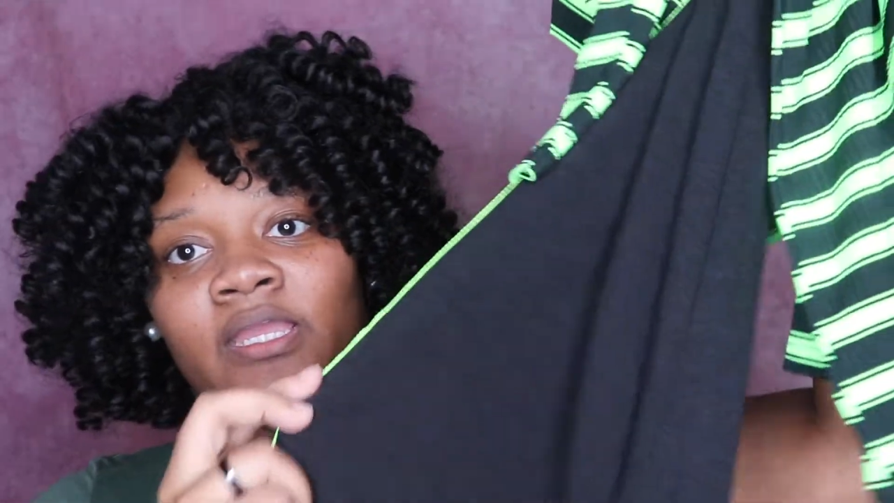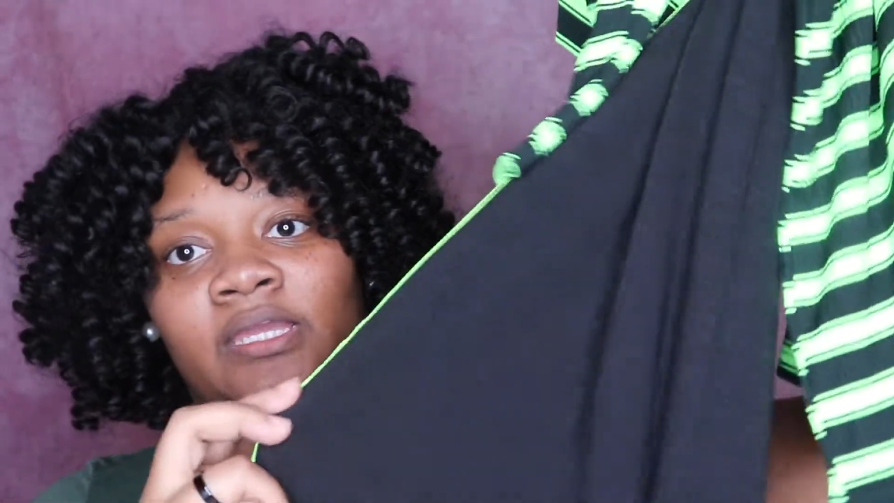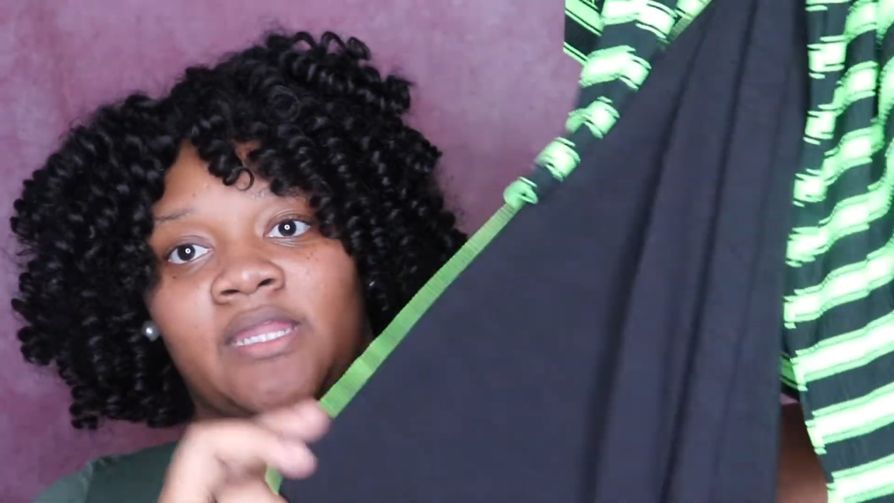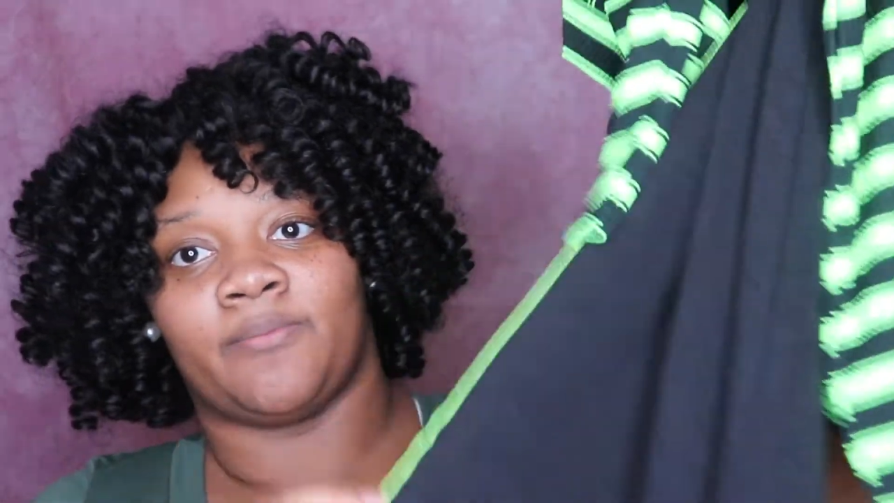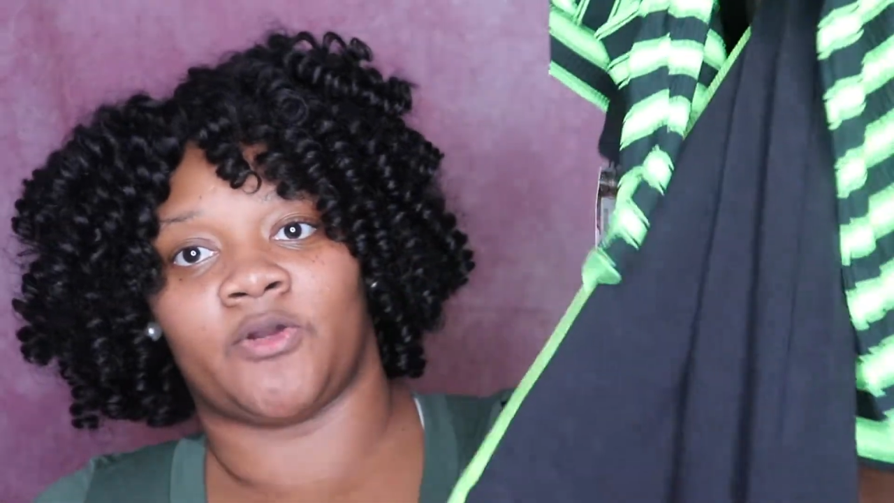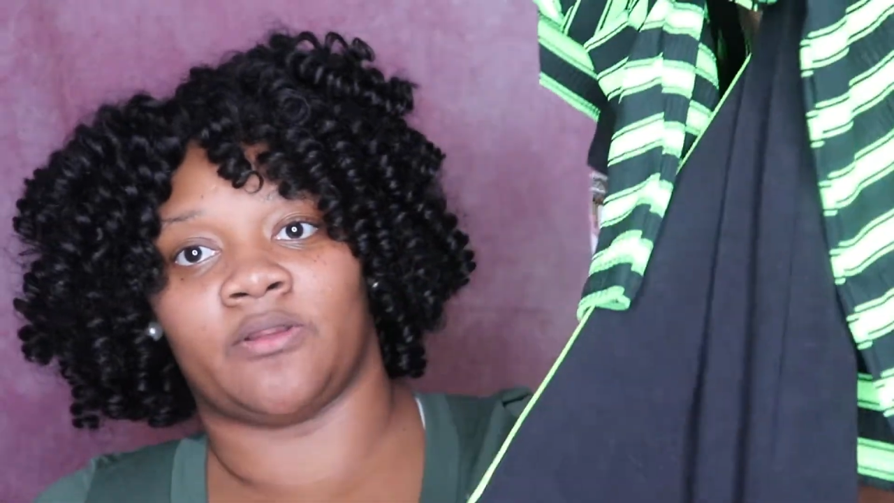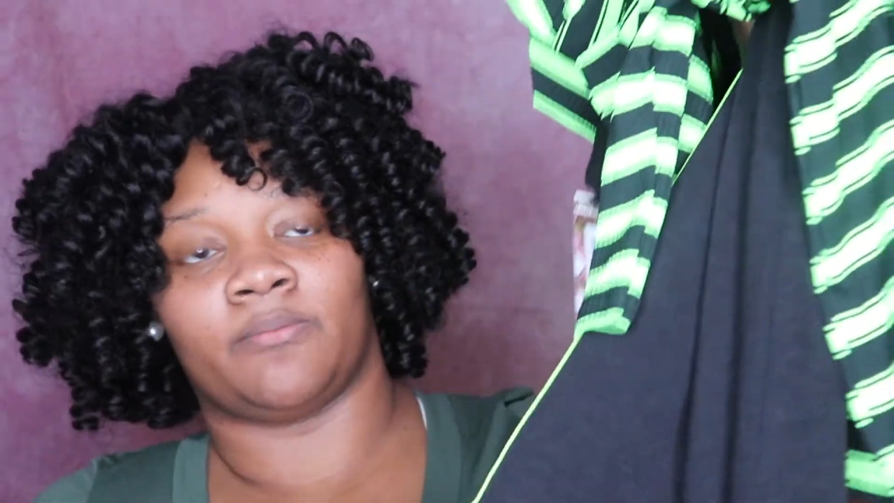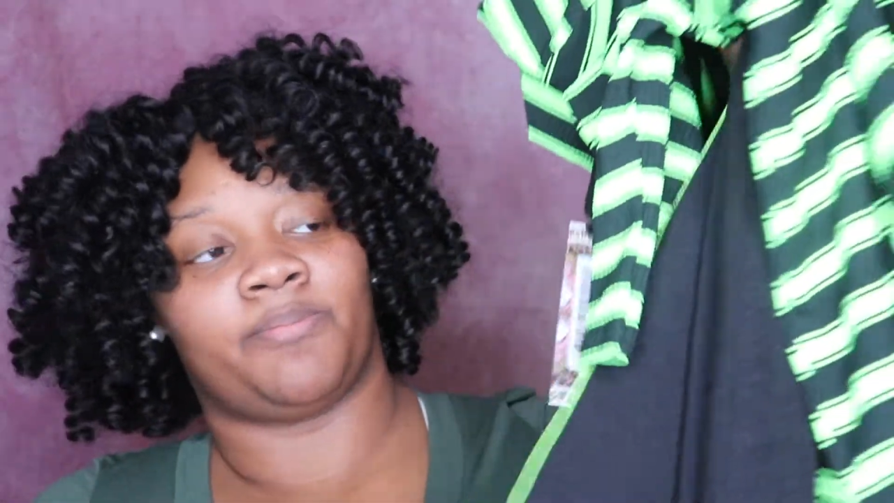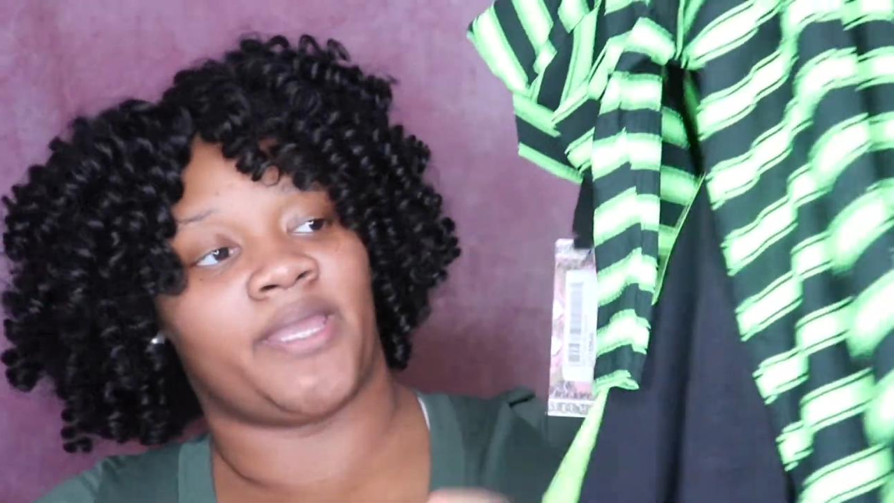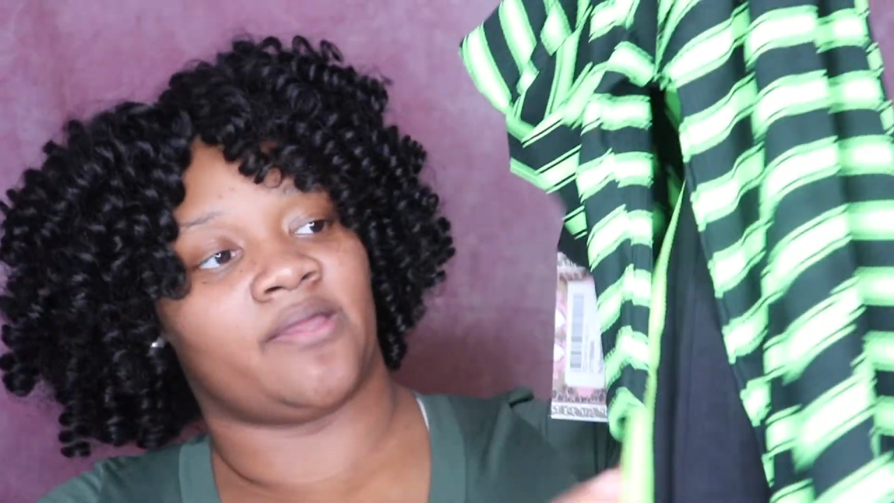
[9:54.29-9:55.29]
and I'm
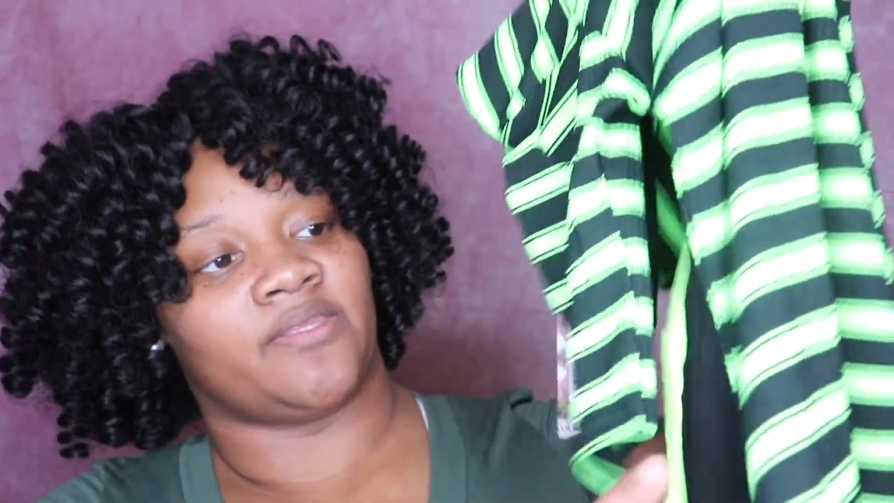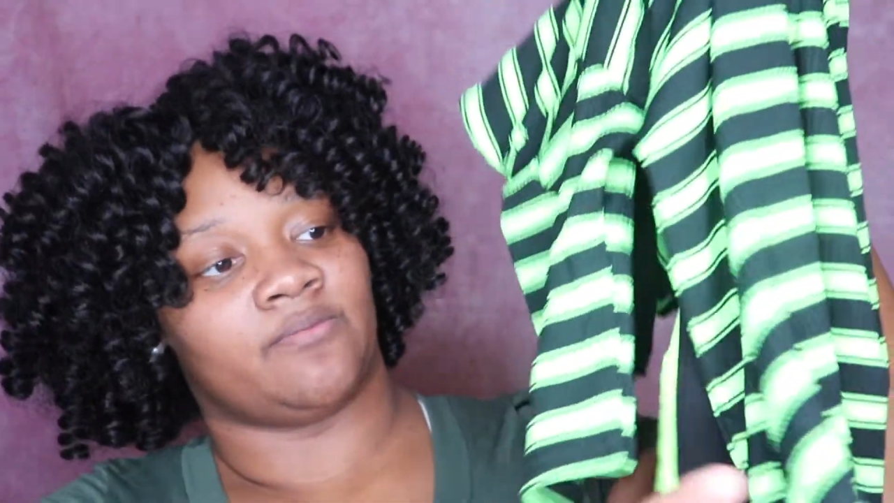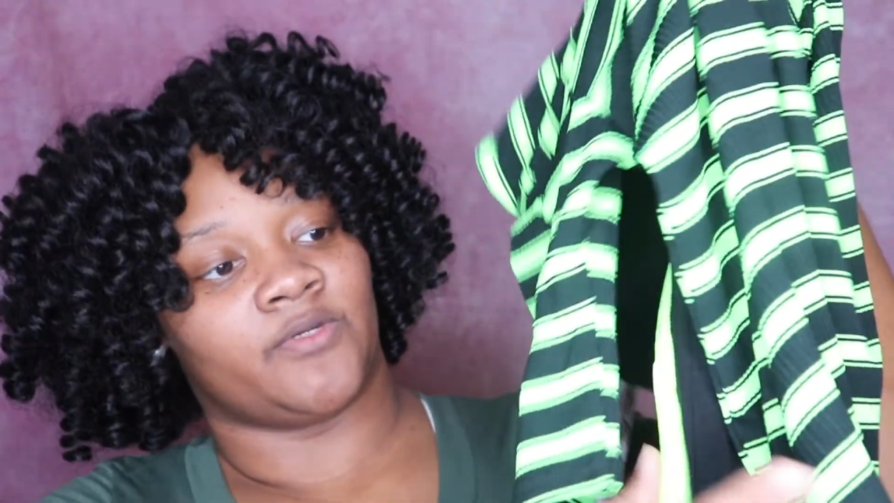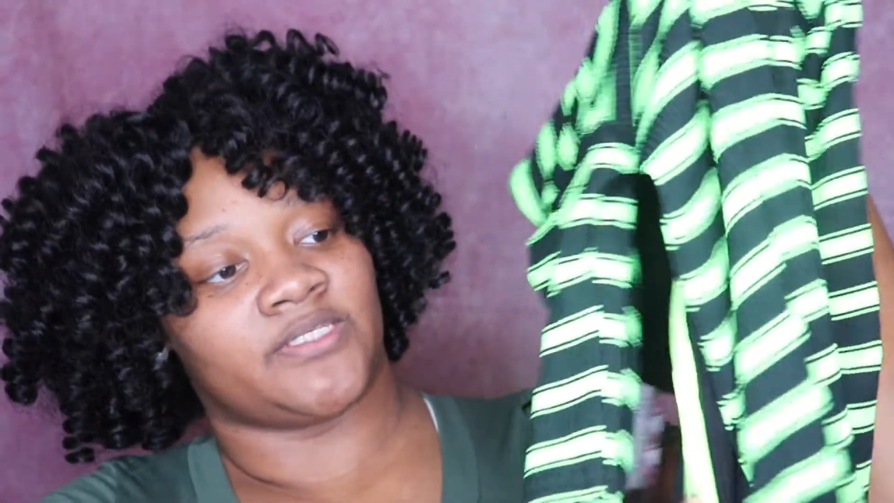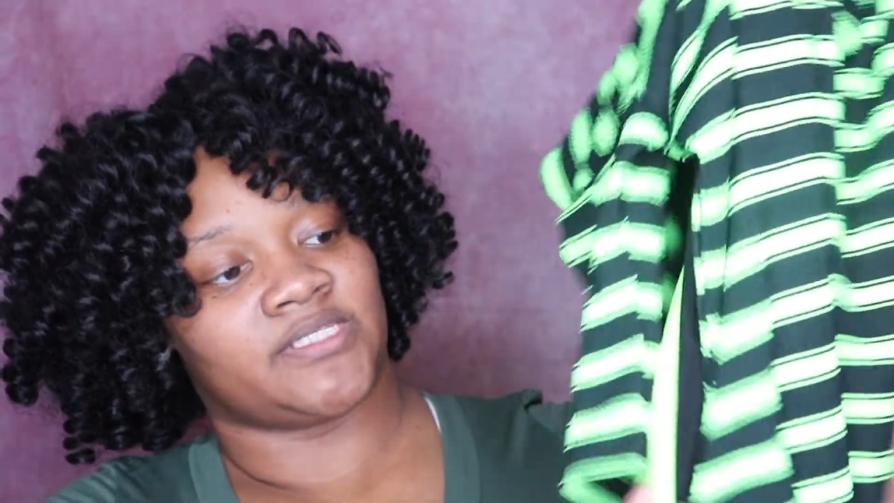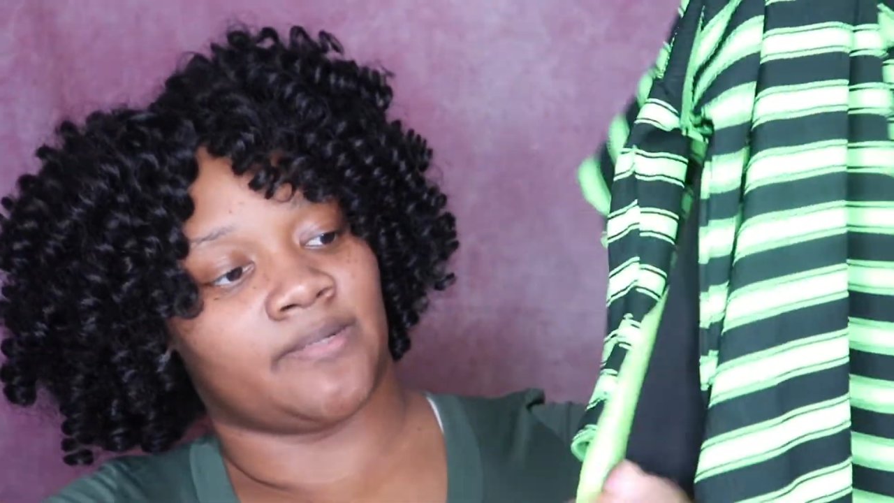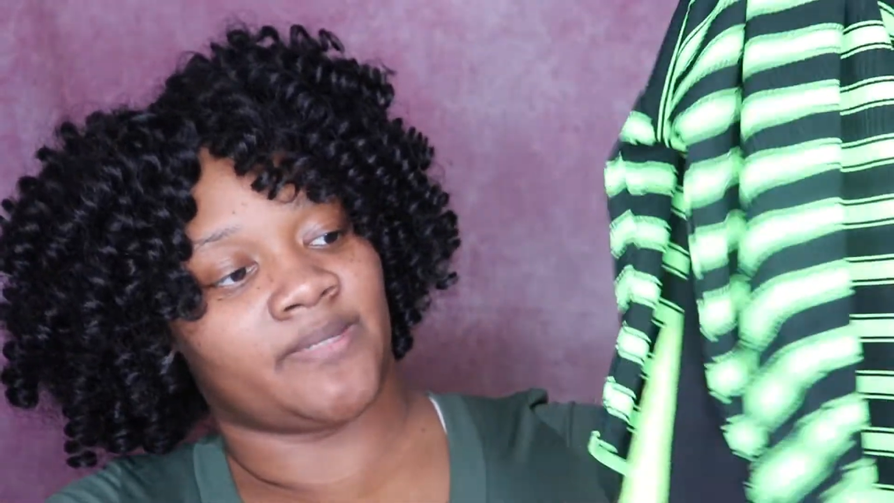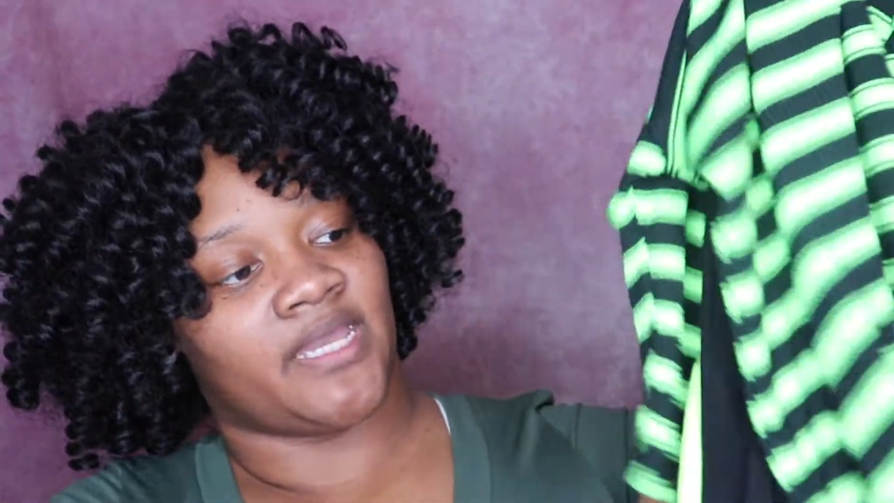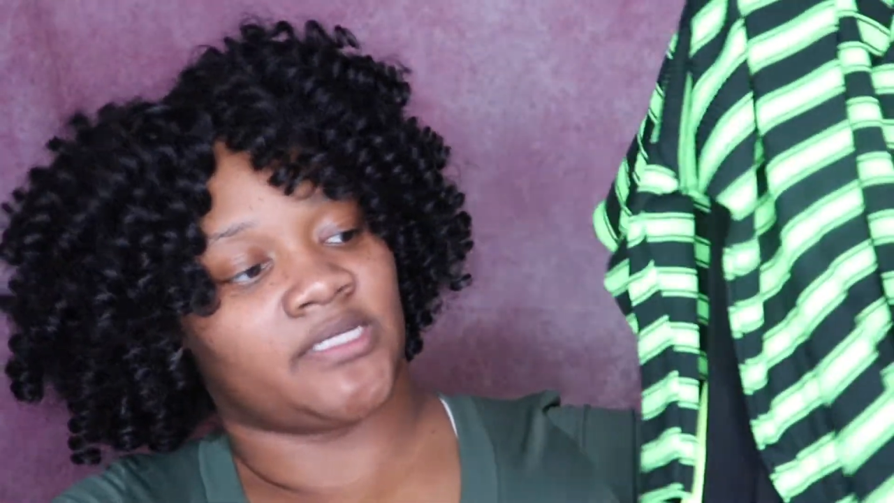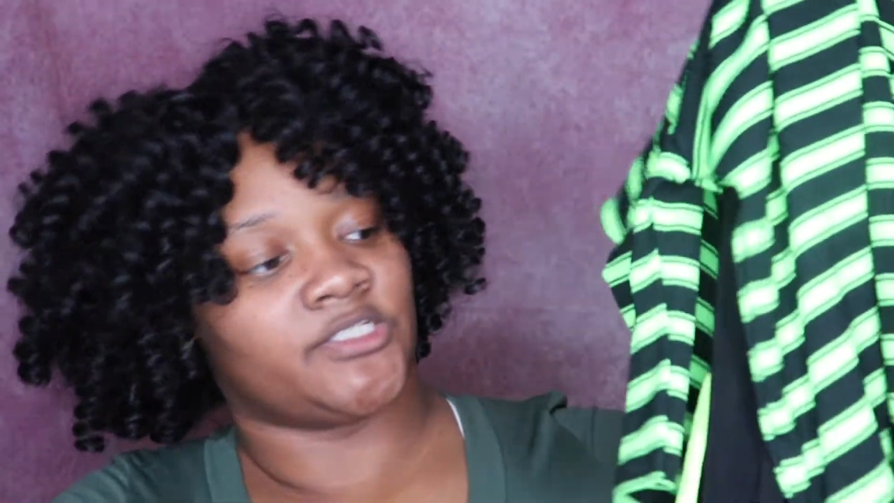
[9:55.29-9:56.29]
gonna pair them with some
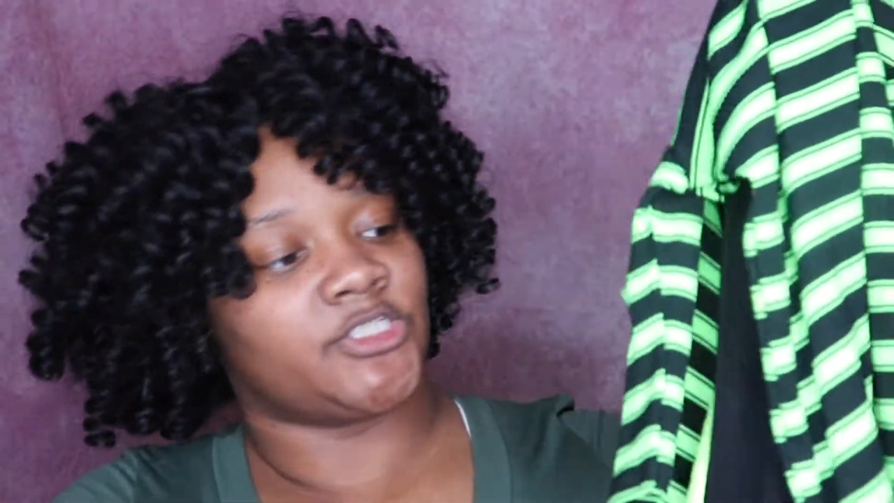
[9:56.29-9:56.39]
kind of